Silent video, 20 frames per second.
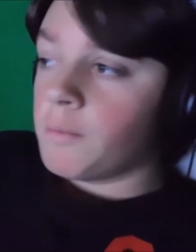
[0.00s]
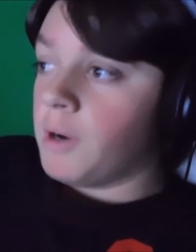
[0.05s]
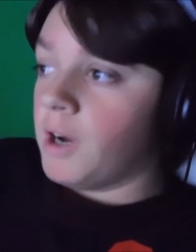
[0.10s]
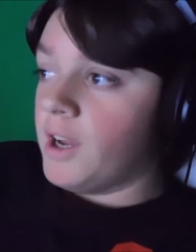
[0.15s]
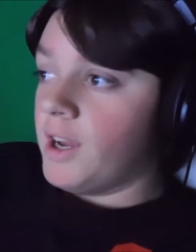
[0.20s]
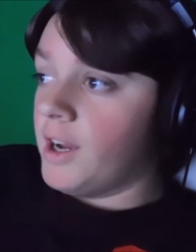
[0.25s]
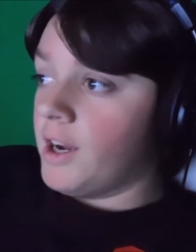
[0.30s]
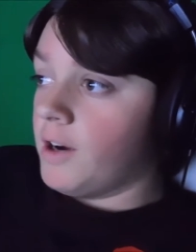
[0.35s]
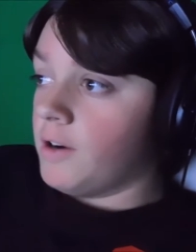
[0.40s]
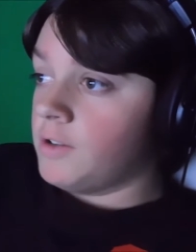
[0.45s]
my
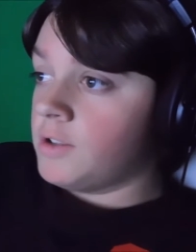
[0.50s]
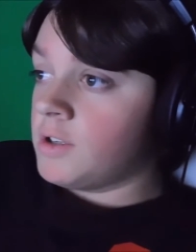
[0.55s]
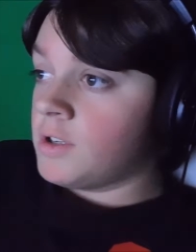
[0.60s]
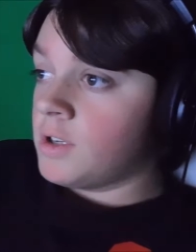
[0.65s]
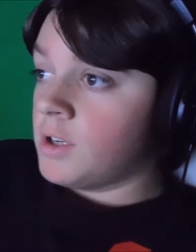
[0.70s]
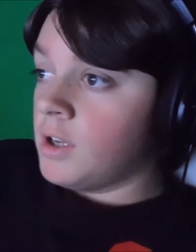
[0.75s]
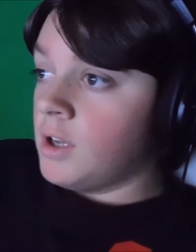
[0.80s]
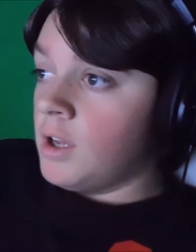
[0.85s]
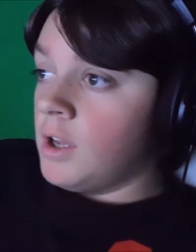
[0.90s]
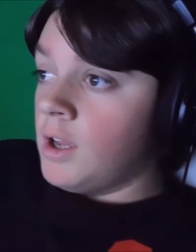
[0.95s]

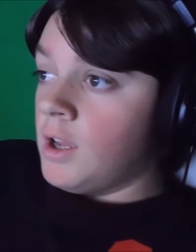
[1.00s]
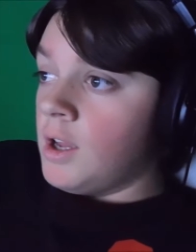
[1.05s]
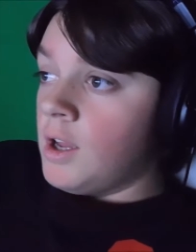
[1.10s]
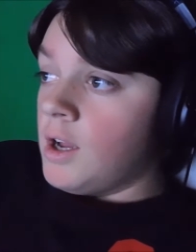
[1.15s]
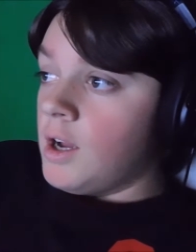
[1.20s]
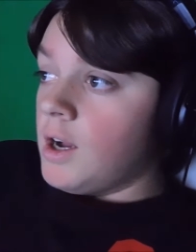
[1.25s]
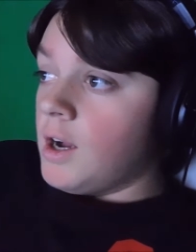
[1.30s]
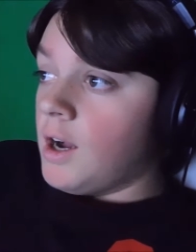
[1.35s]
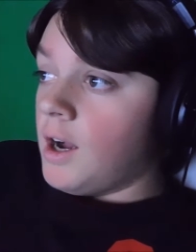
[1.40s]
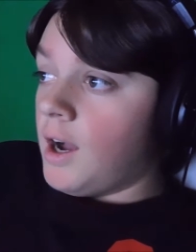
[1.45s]
house.
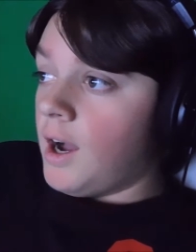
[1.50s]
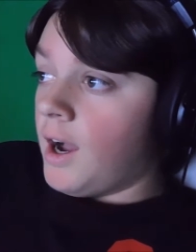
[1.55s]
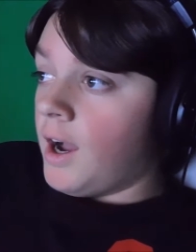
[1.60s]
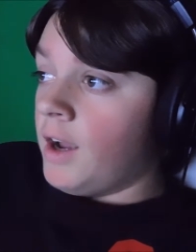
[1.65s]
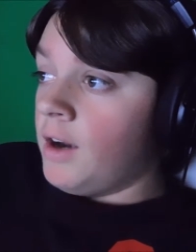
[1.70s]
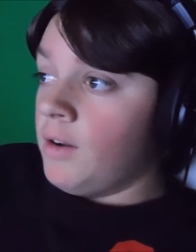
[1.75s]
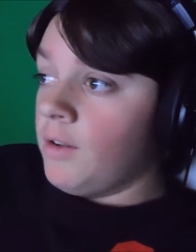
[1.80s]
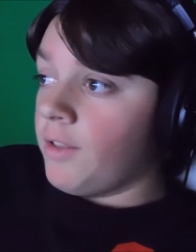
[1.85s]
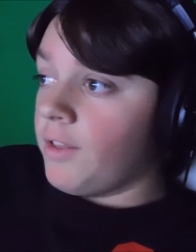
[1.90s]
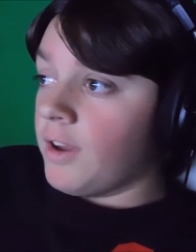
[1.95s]
I
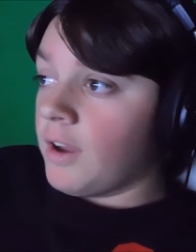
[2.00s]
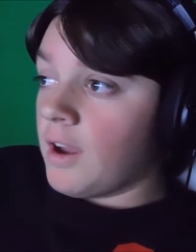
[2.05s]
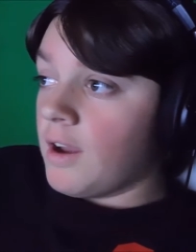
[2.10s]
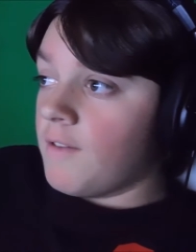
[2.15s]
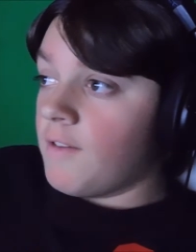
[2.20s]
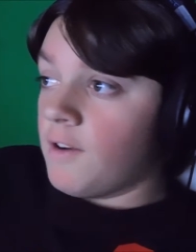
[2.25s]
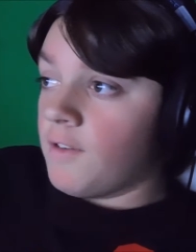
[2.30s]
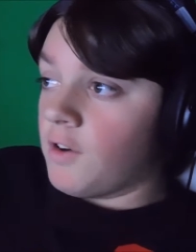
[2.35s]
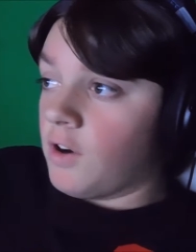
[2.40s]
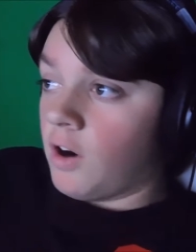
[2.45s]
don't think
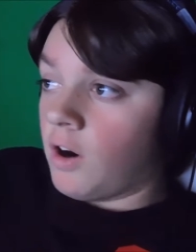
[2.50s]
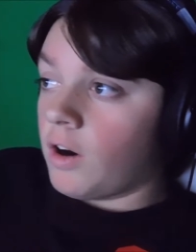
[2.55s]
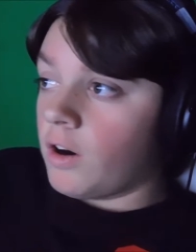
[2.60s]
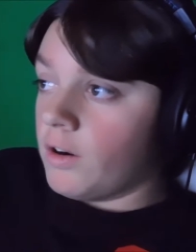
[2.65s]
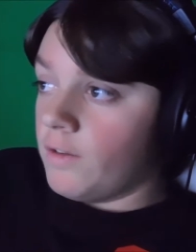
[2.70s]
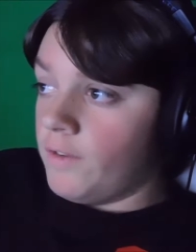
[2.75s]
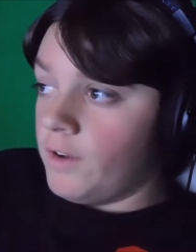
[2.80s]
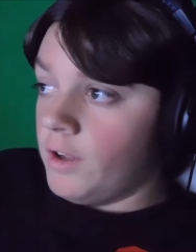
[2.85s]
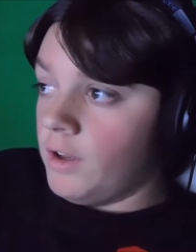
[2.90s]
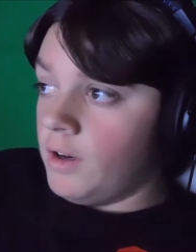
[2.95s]
I've ever heard
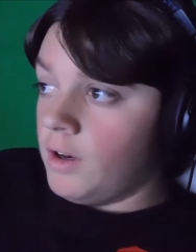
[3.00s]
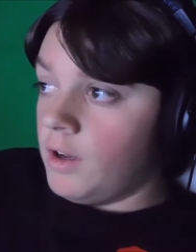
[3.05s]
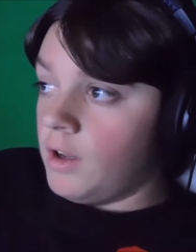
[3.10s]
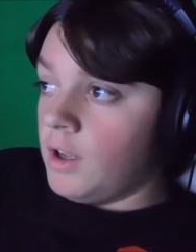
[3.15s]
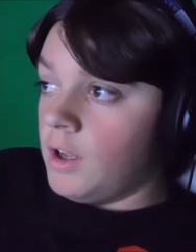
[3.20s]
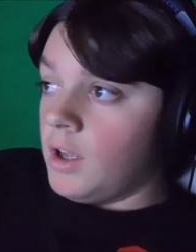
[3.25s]
of it.